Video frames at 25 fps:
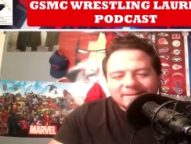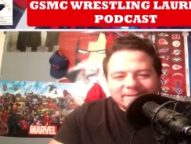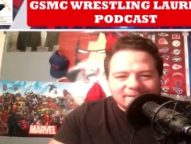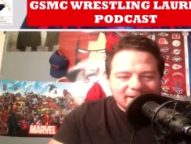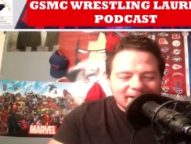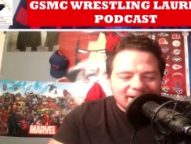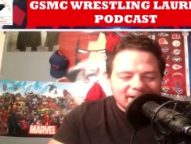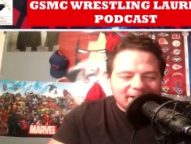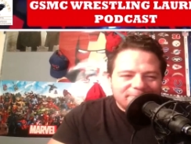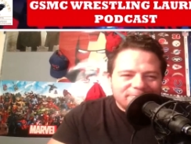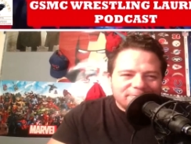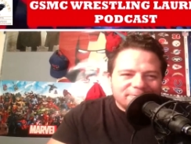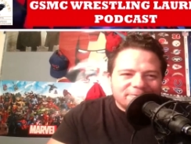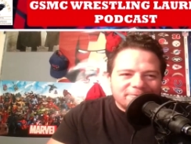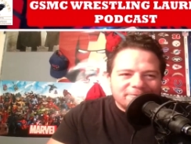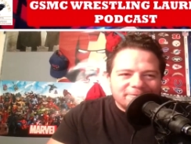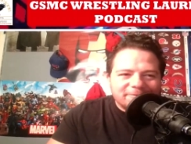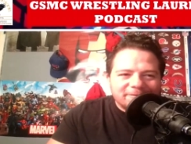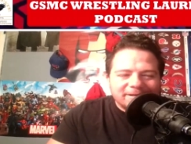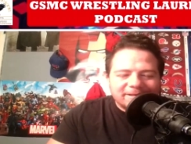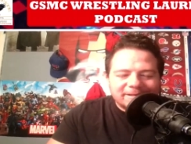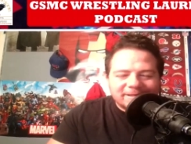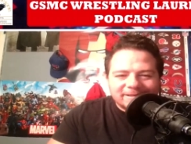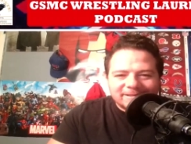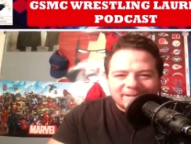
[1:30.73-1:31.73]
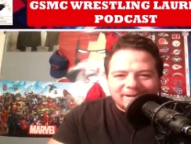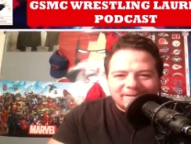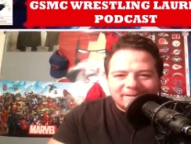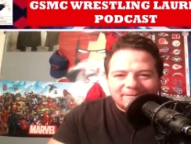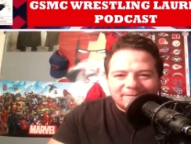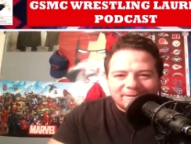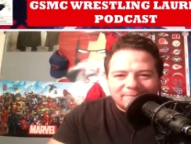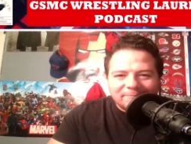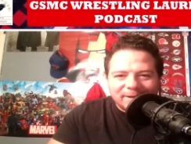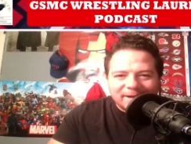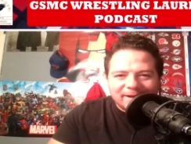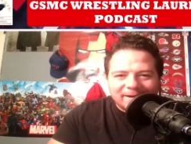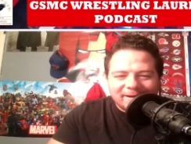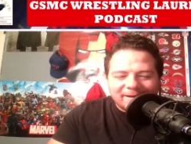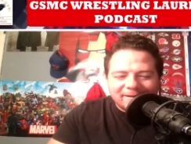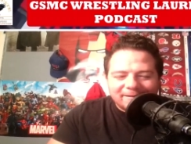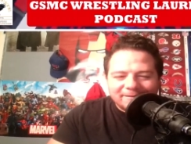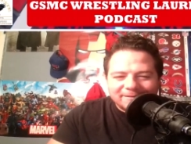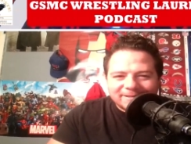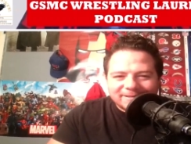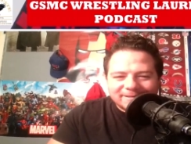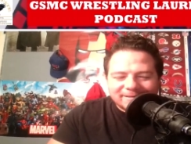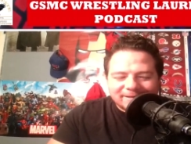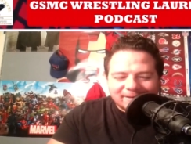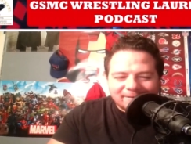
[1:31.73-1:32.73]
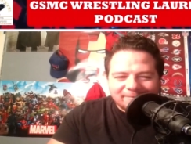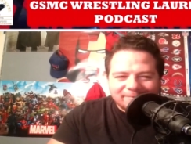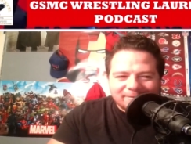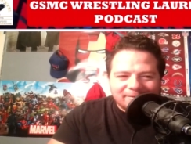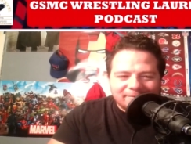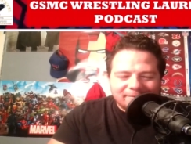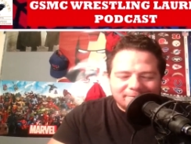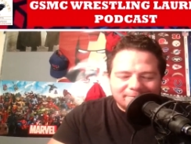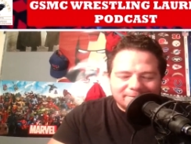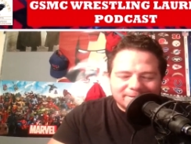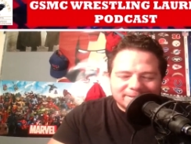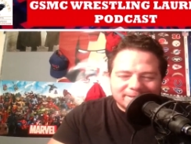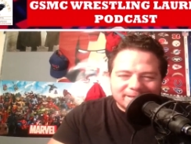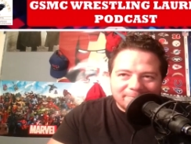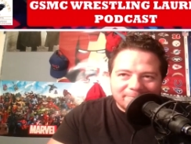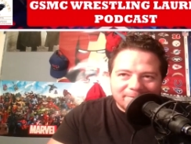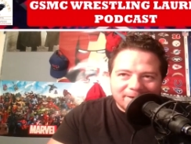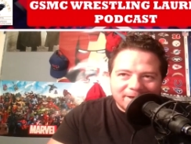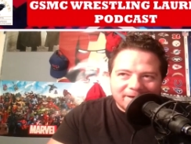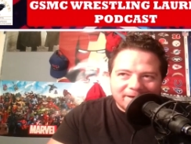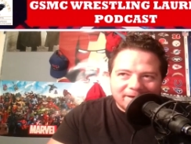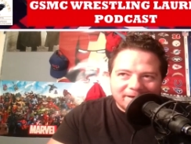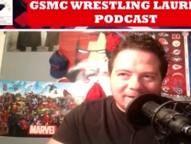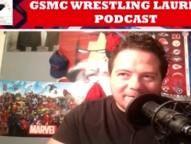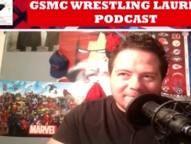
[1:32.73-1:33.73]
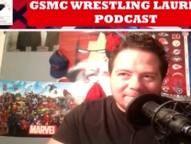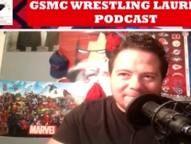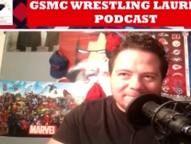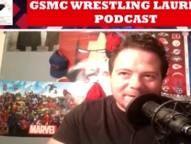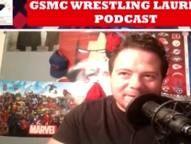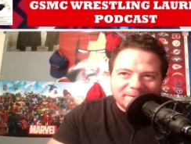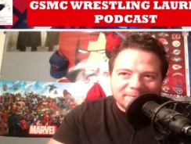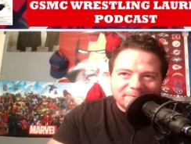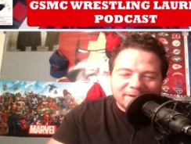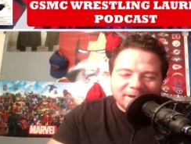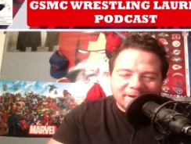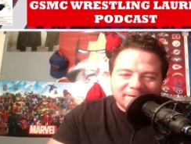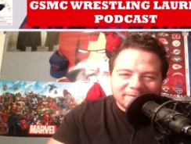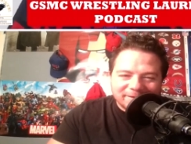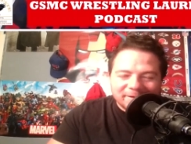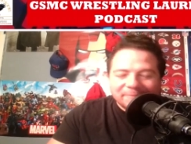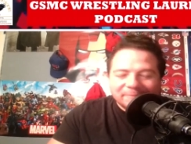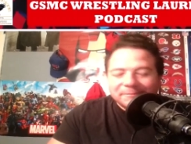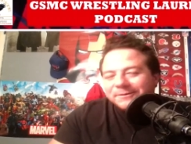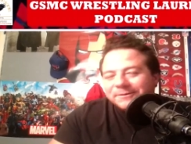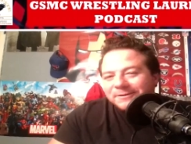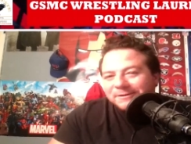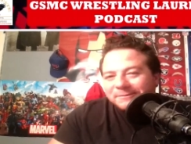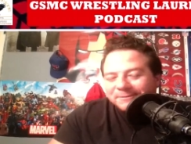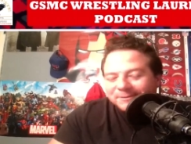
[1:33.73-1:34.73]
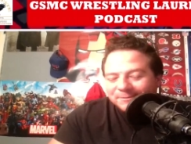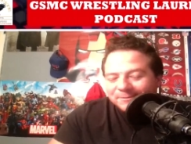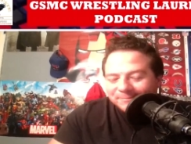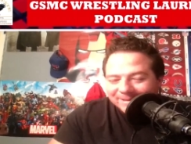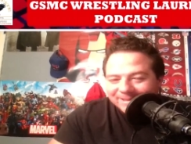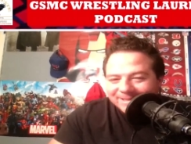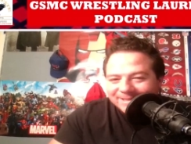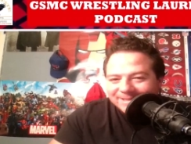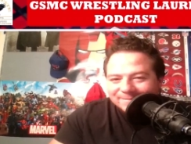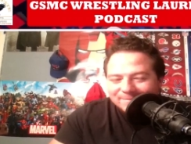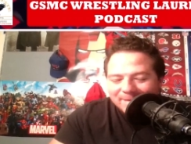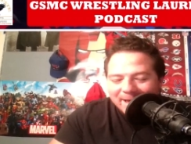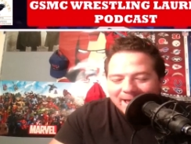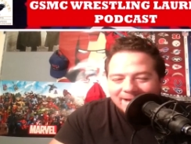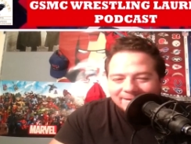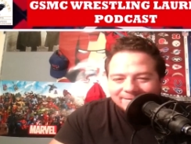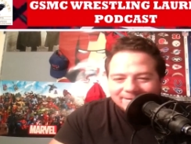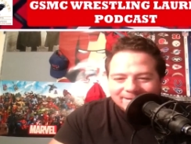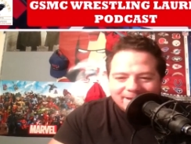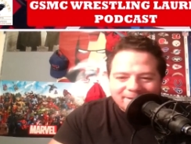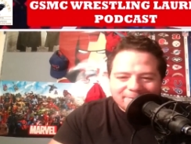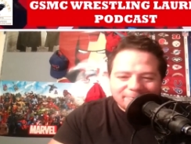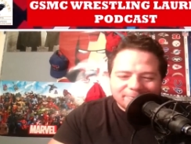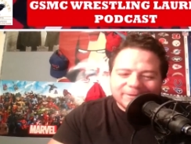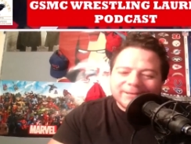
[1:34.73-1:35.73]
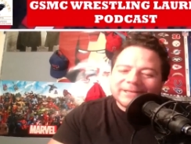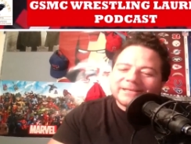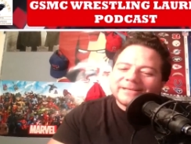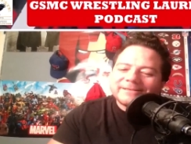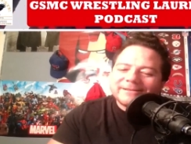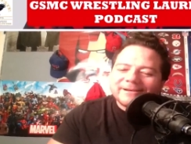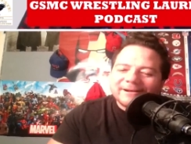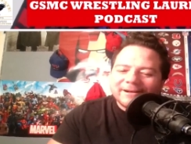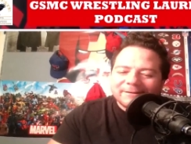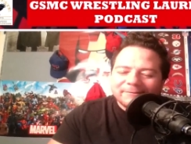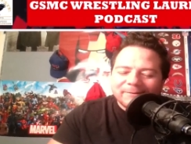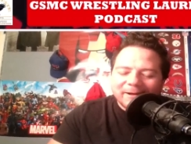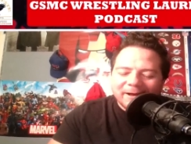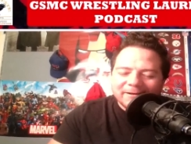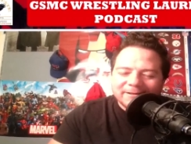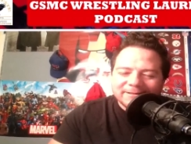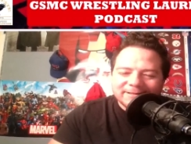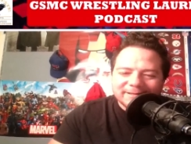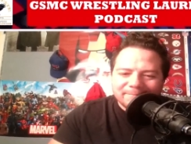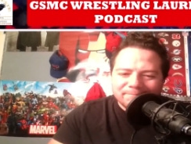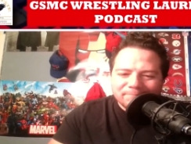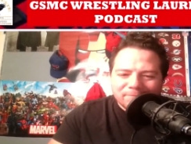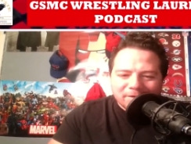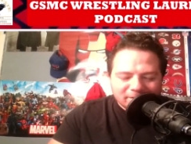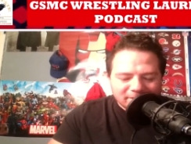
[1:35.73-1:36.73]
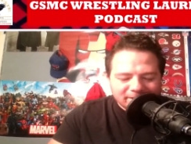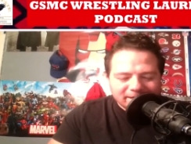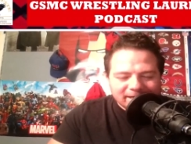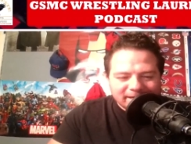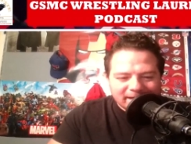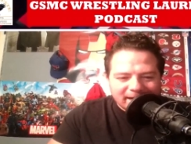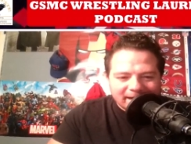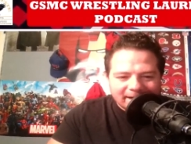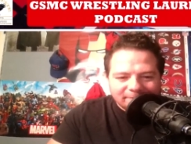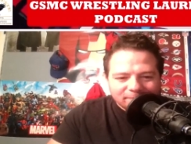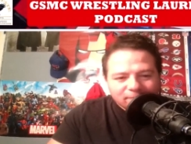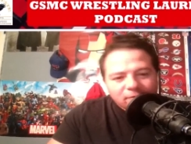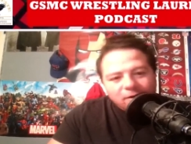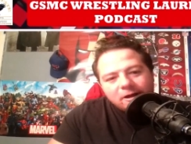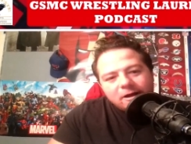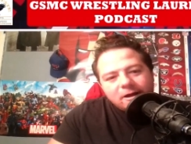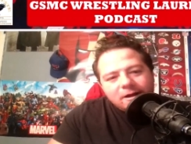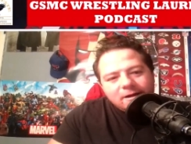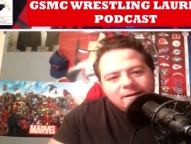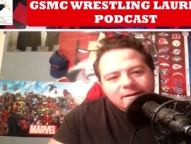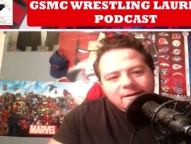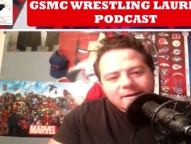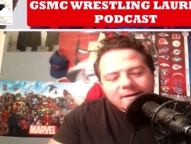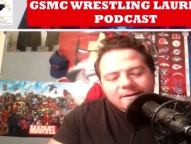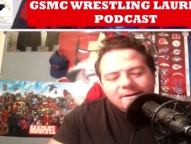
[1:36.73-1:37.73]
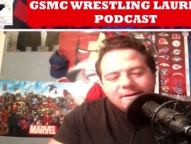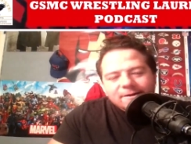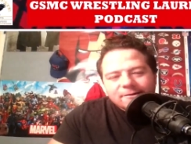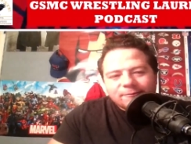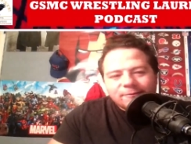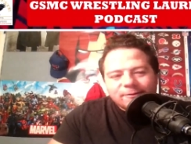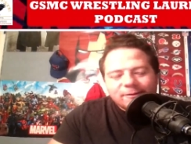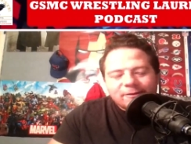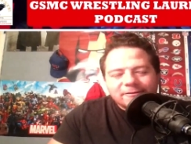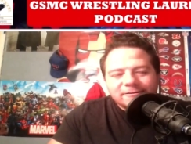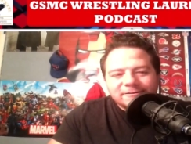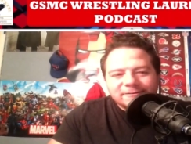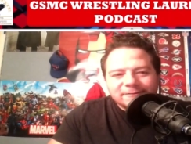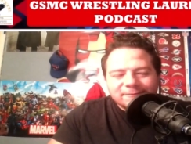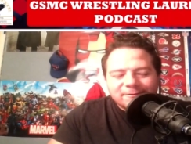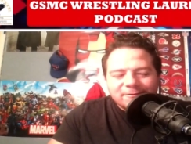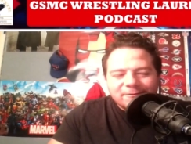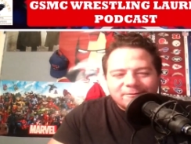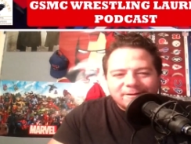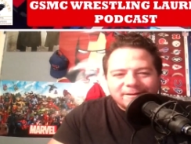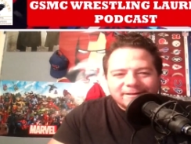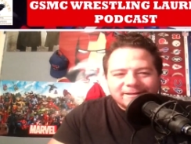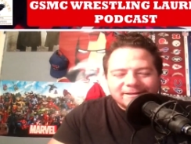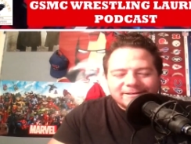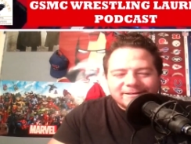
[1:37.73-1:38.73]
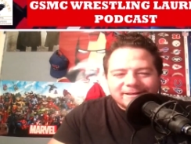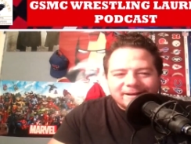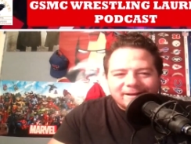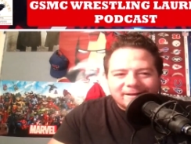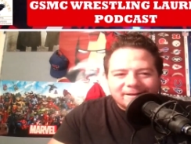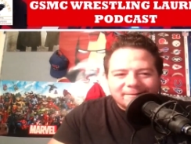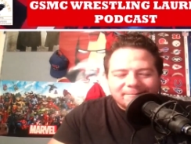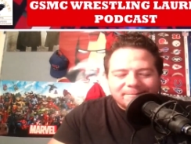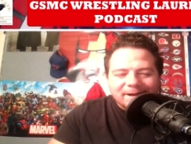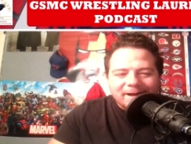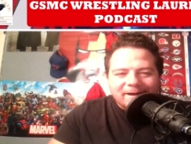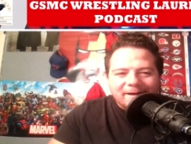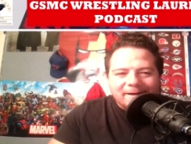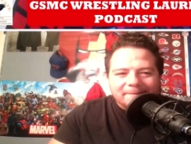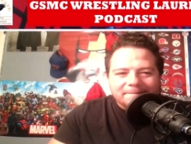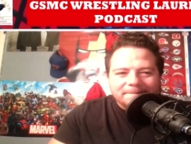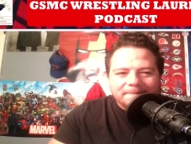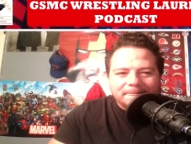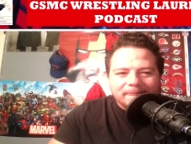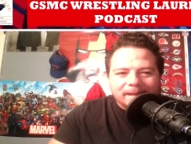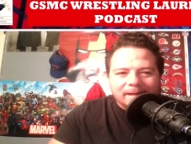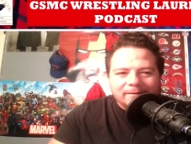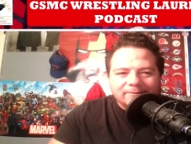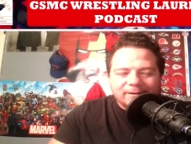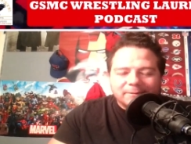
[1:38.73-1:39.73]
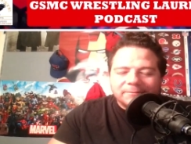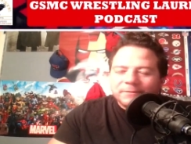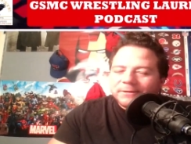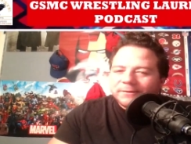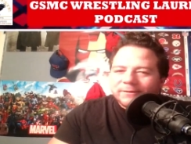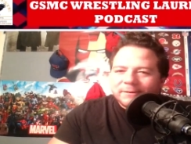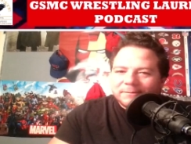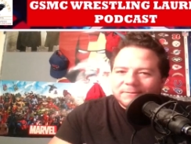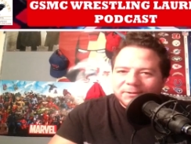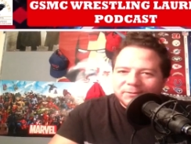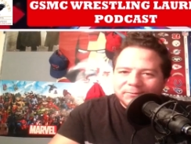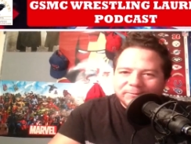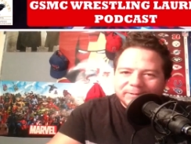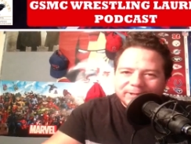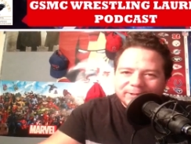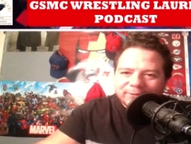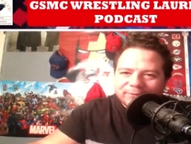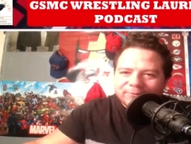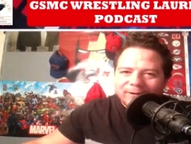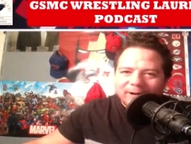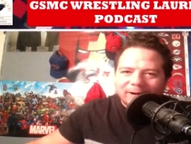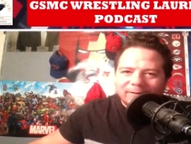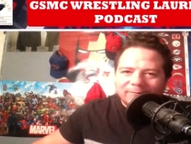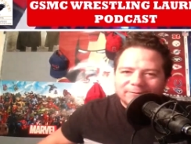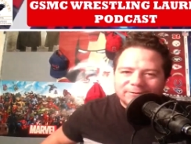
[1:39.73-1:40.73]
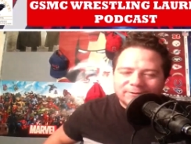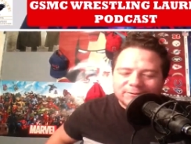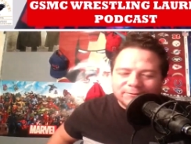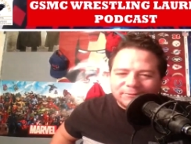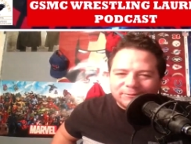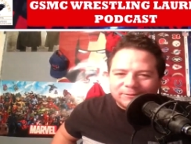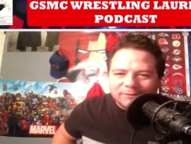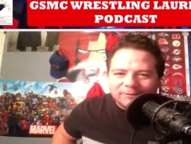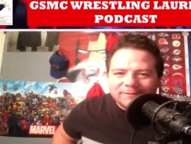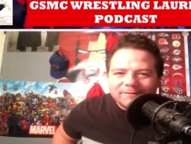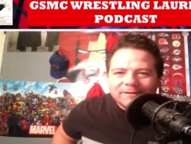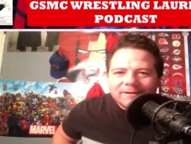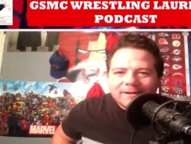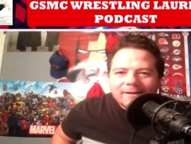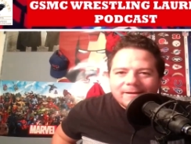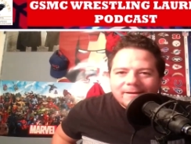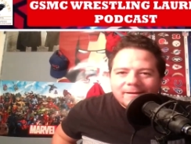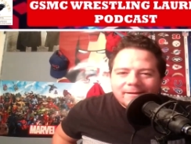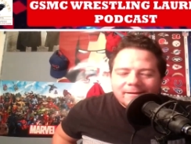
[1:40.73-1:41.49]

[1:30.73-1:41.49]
Today we're going to talk about some uh, some um, uh, WWE SmackDown. We're going to talk about some Monday Night Raw. We're also going to talk about WWE Crown Jewel.